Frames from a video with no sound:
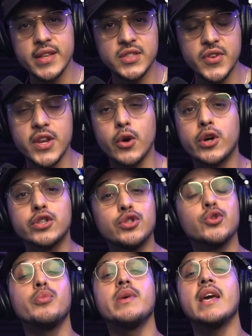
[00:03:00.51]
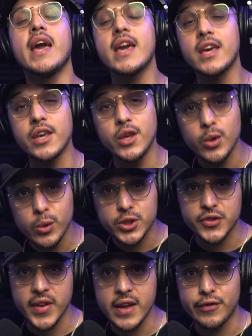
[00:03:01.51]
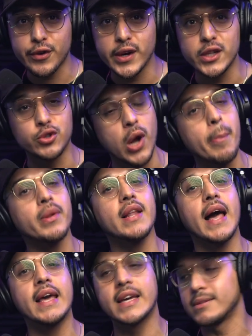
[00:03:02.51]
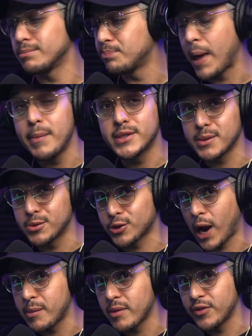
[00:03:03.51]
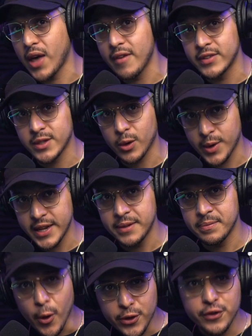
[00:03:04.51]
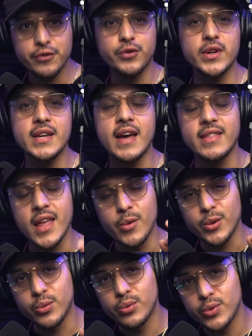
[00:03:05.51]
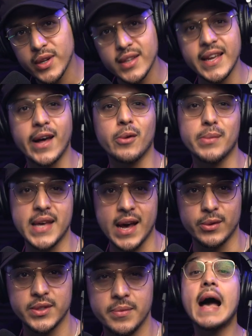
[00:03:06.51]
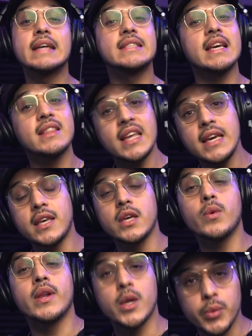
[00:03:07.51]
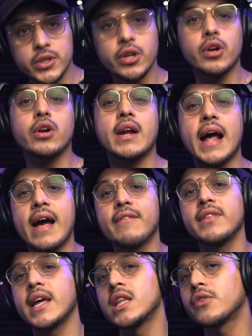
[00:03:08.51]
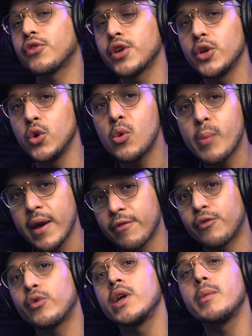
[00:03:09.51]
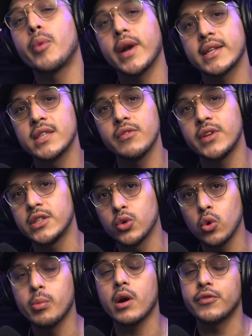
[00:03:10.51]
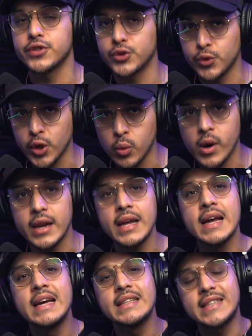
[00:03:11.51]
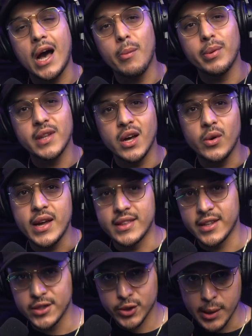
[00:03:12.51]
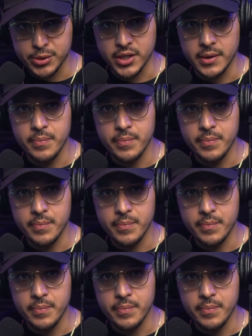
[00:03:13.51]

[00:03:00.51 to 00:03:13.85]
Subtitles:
this video, could you do me a huge favor and drop a like and maybe subscribe if you haven't already? Both are free and they would really help me out. As a thank you and in return, I have linked for you my free productivity toolbar for Studio One down below in the description.